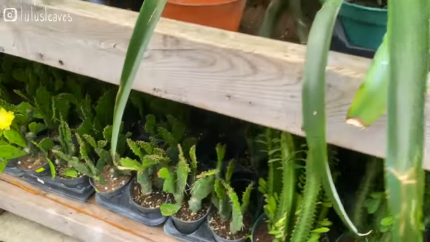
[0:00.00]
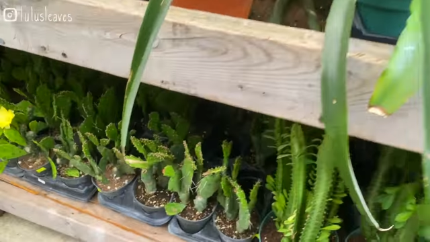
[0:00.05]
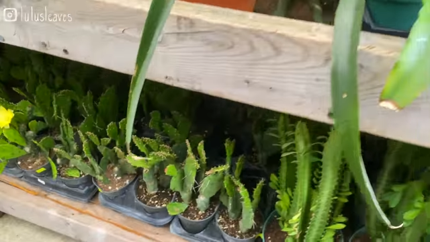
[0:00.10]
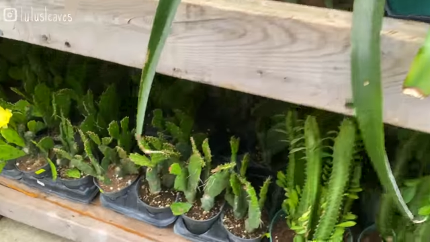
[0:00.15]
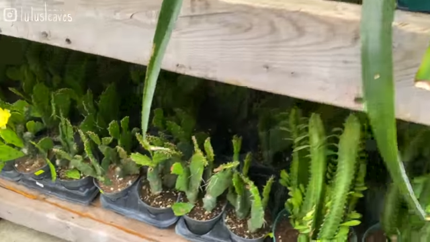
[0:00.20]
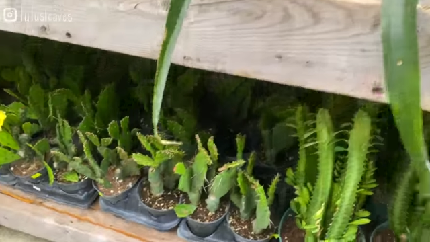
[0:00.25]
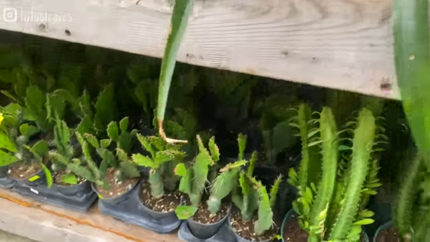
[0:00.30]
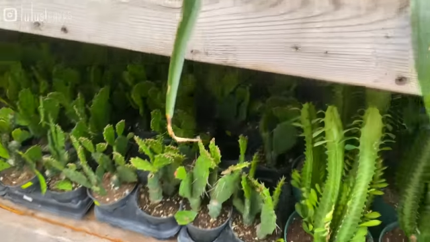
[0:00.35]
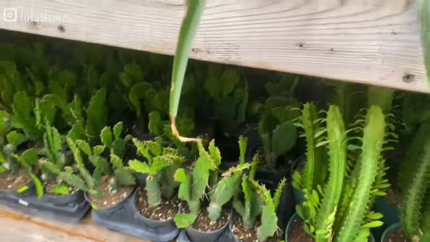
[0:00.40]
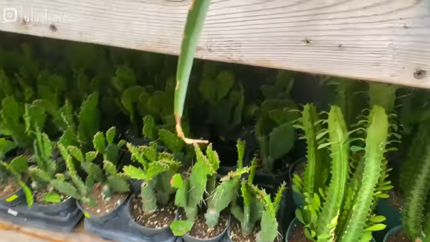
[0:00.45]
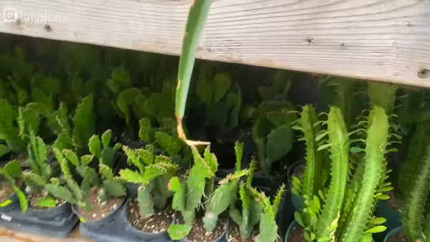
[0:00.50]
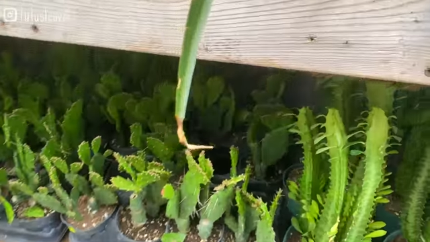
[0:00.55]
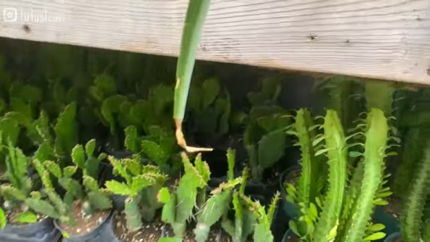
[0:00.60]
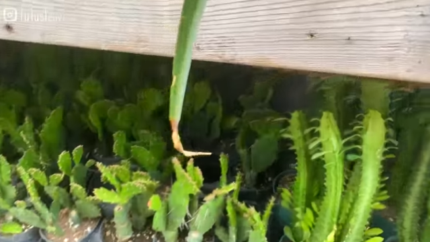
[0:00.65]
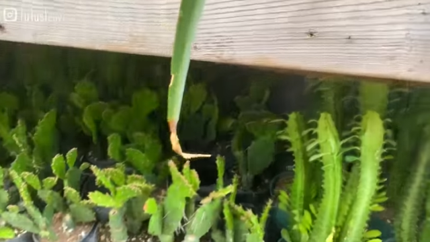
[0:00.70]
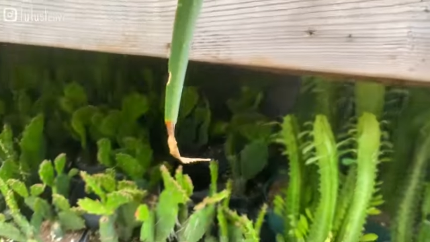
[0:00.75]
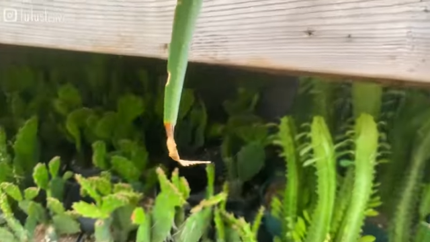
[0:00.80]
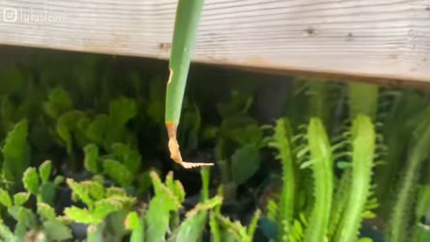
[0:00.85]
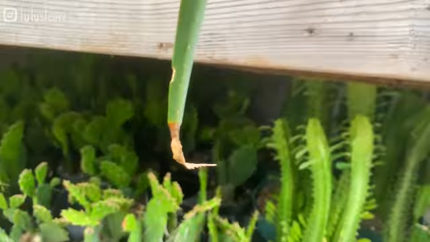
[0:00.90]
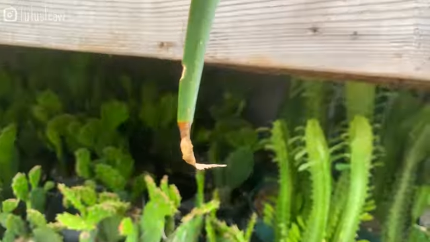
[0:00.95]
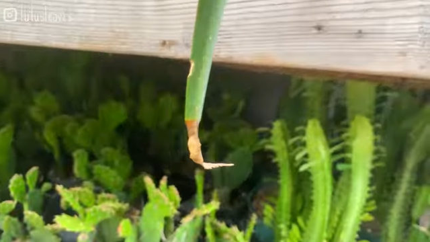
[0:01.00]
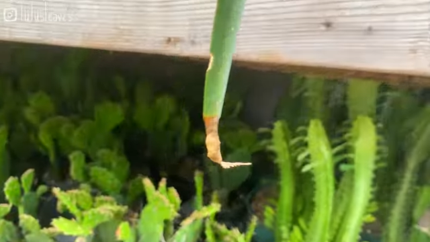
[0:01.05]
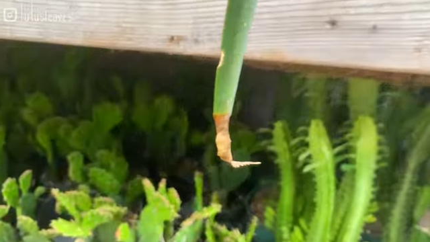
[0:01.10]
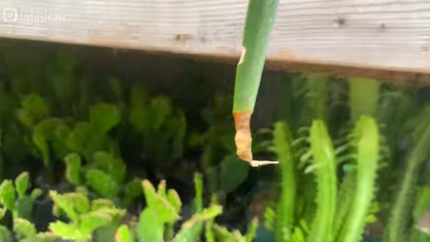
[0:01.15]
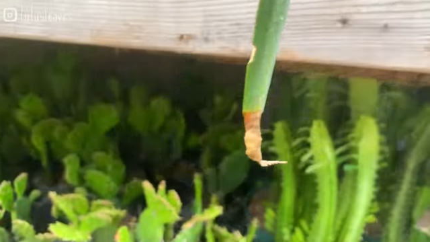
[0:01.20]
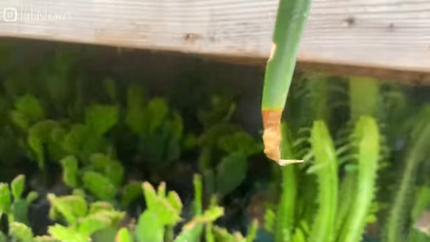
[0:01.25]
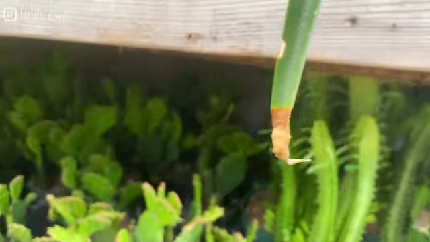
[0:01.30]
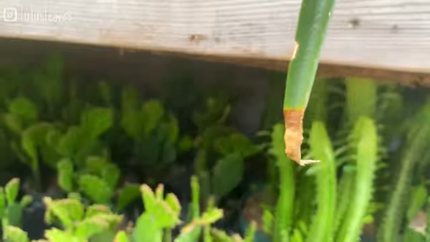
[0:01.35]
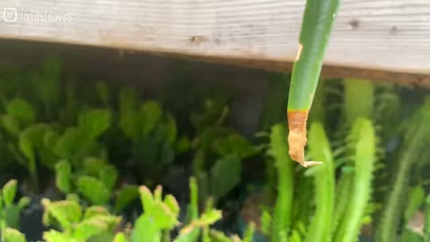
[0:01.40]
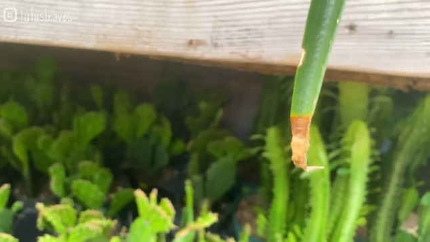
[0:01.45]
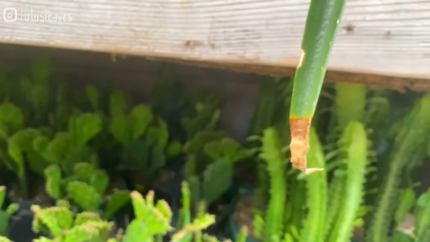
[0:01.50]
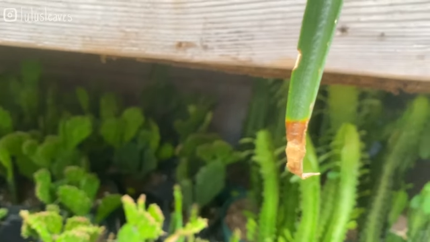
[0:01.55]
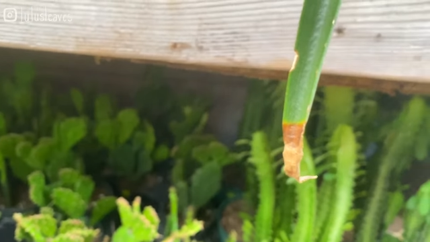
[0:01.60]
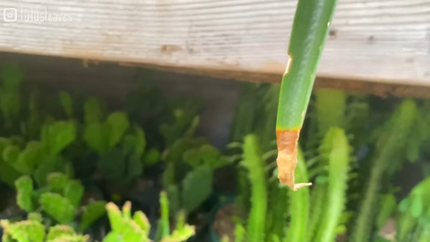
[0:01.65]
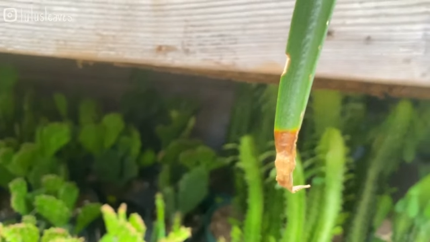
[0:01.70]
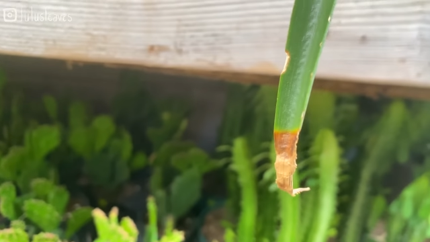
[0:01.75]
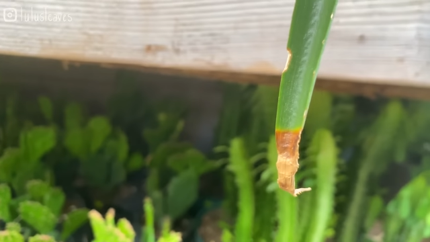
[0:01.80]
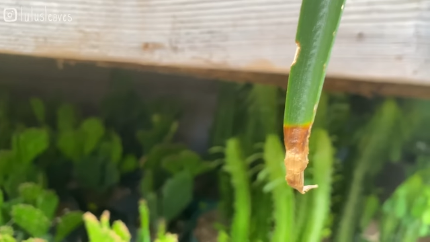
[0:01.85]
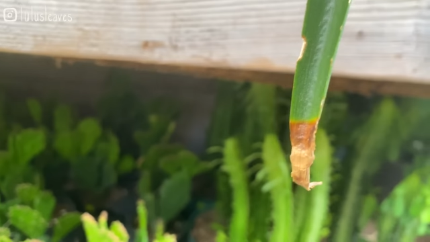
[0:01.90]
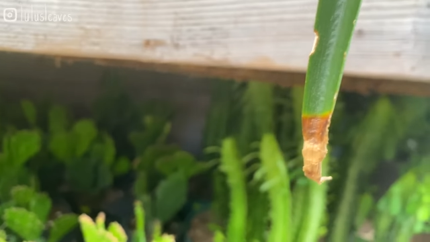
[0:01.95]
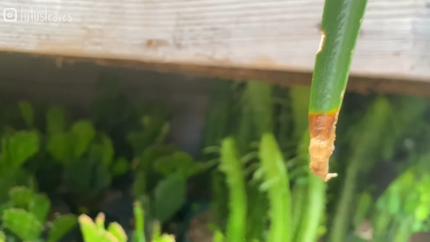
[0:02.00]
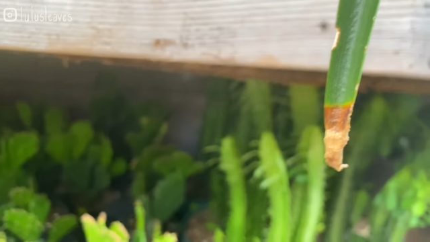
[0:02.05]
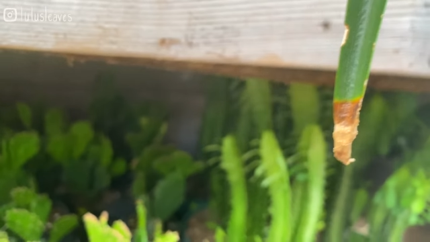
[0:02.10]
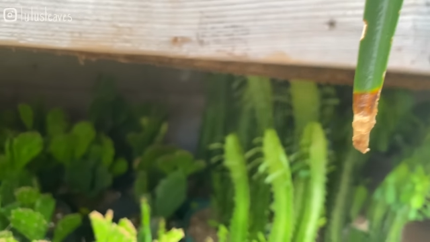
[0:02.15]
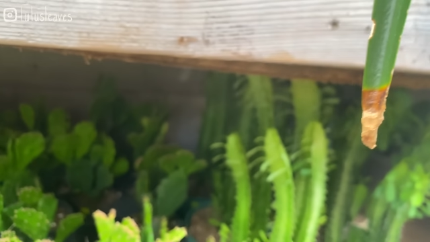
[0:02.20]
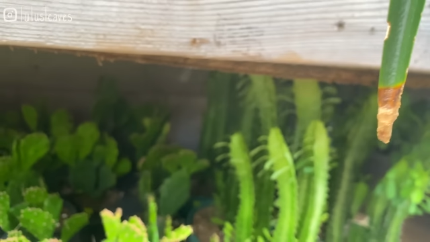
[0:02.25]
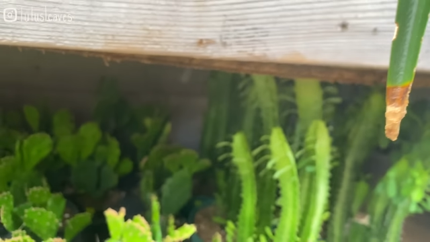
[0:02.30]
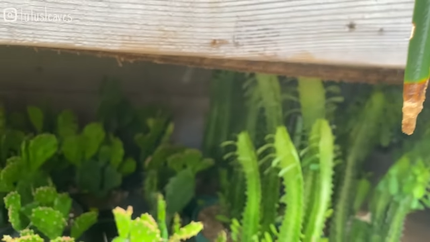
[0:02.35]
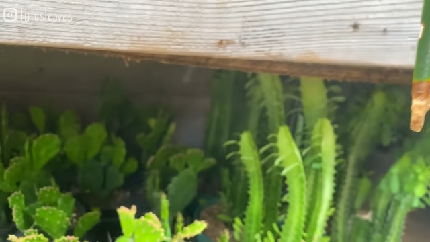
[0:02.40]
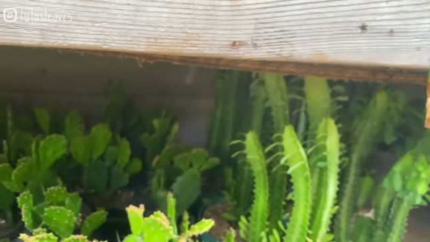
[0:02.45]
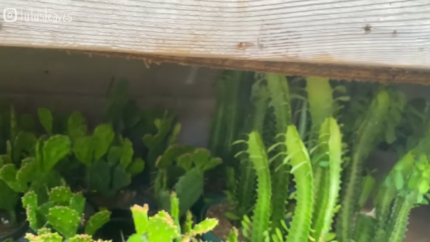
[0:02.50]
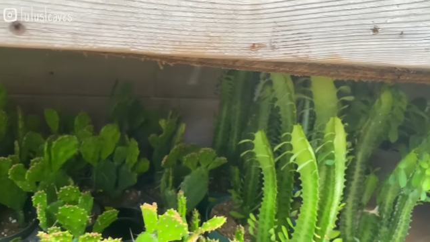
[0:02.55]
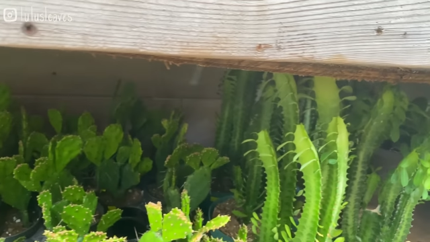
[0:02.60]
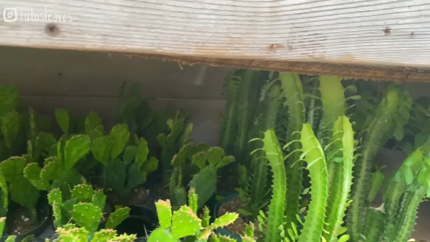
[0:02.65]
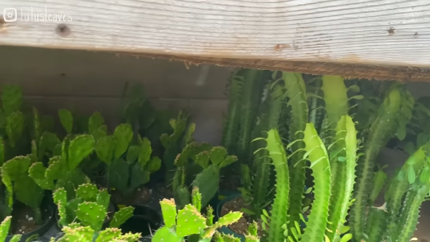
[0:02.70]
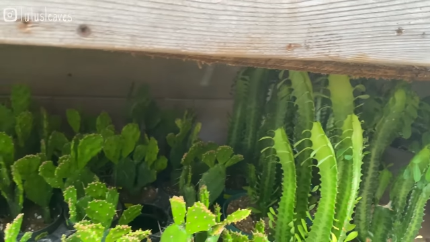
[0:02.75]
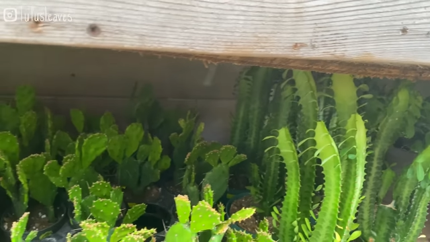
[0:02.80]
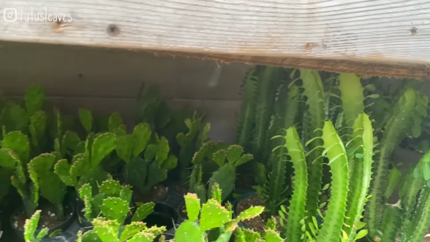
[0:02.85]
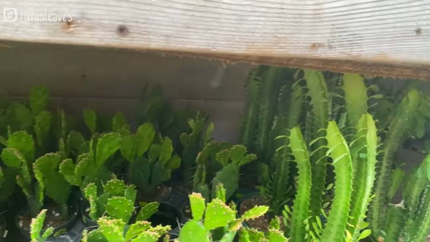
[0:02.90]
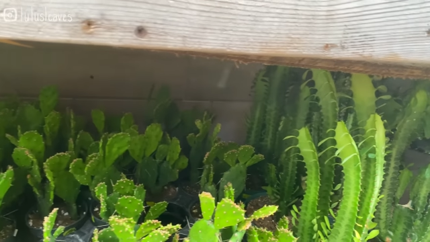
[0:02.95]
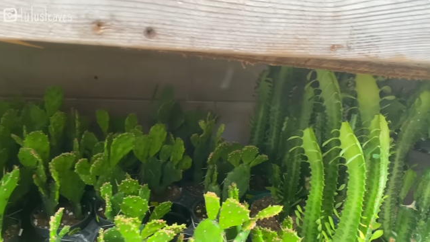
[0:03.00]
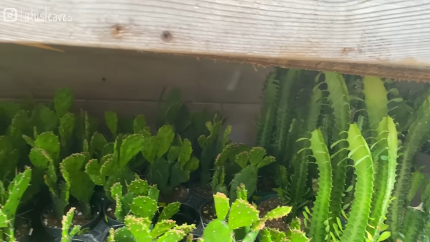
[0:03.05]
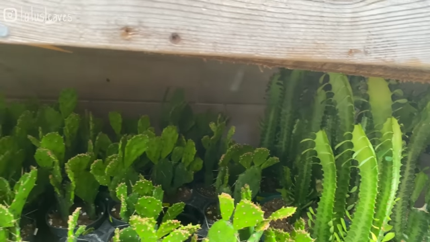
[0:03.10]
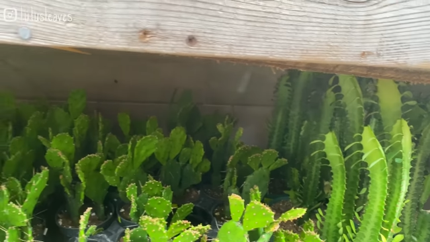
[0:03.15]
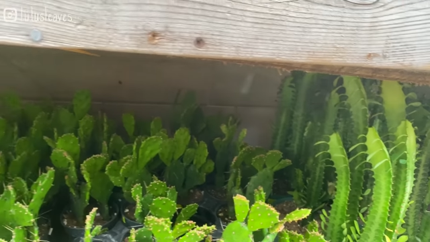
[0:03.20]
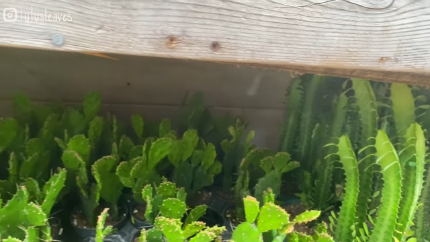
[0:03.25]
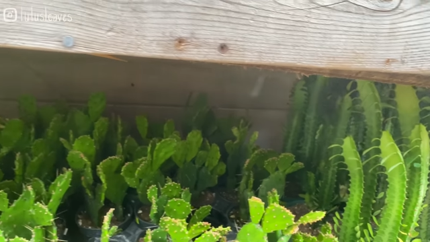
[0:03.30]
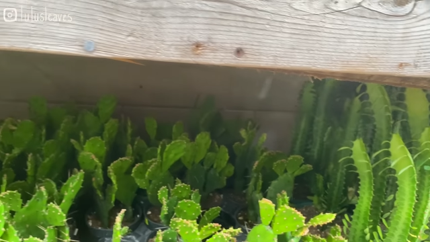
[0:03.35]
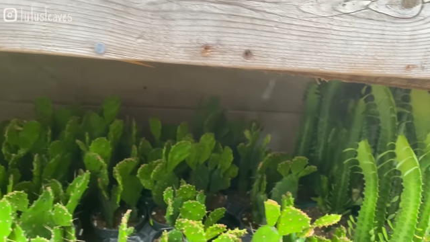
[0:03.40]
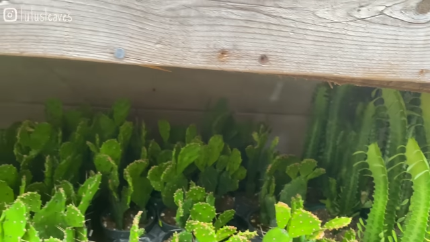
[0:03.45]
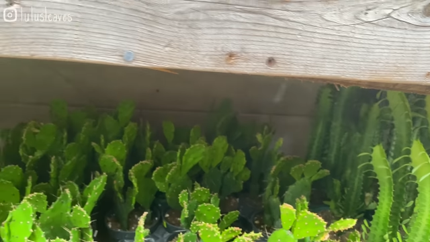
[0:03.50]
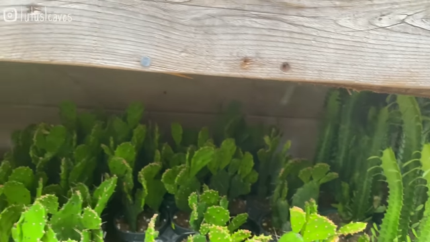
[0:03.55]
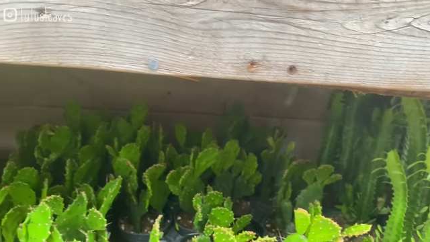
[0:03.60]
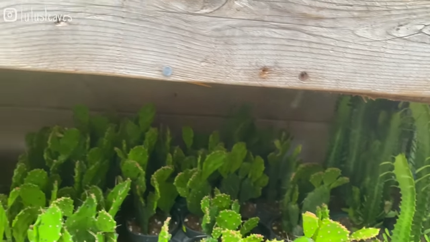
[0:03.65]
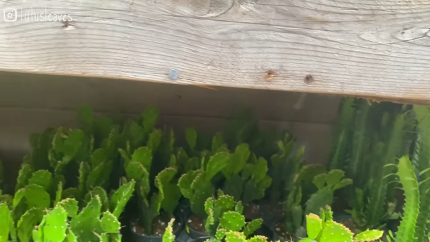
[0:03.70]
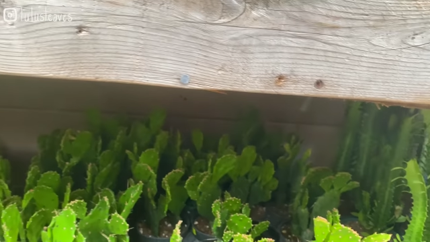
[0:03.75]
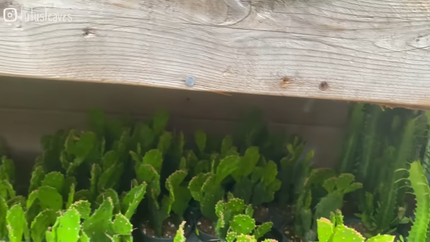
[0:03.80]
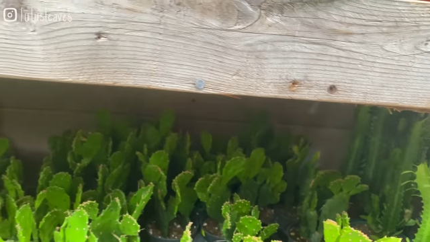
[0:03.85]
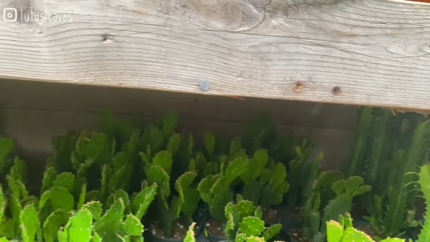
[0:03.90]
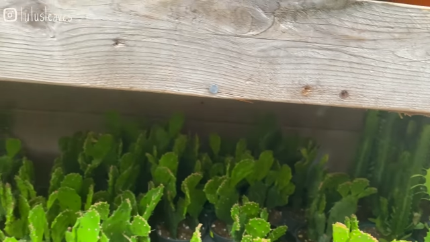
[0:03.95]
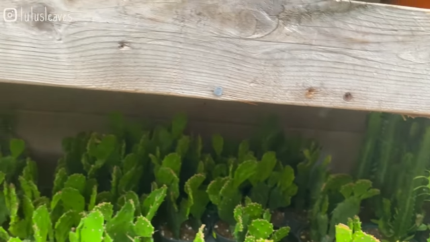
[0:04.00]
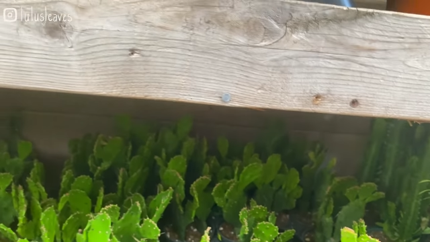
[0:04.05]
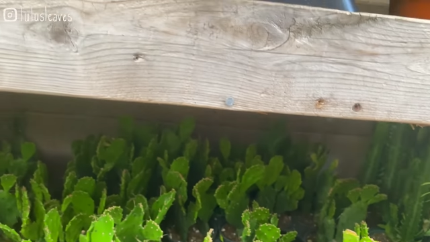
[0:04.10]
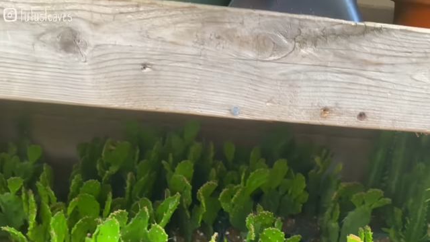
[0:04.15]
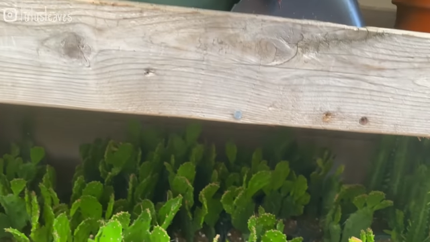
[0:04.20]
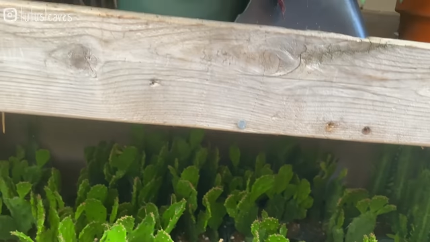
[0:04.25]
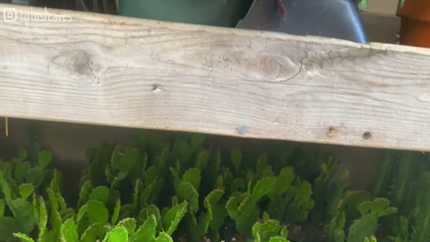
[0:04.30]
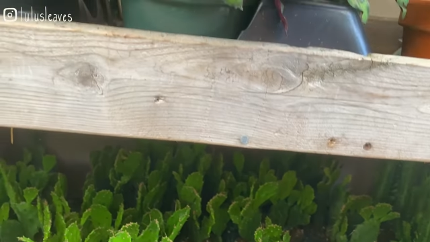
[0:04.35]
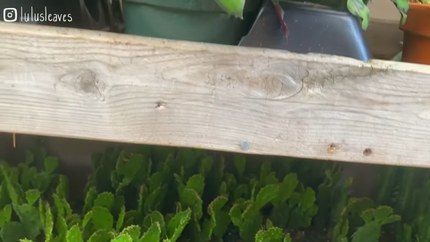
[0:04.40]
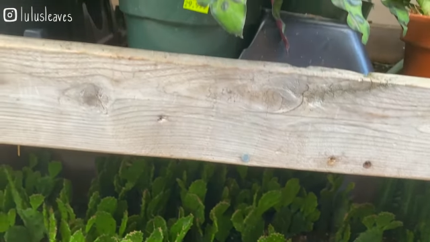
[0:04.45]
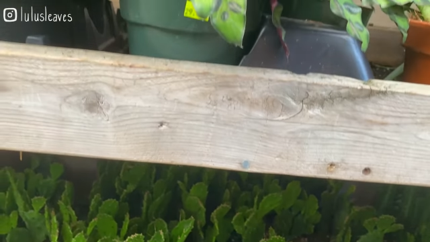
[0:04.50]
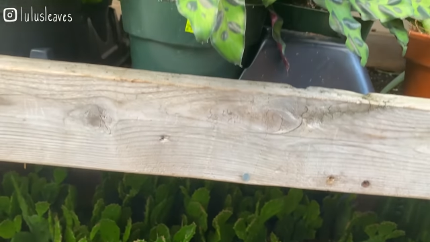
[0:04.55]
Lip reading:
(no speaker visible)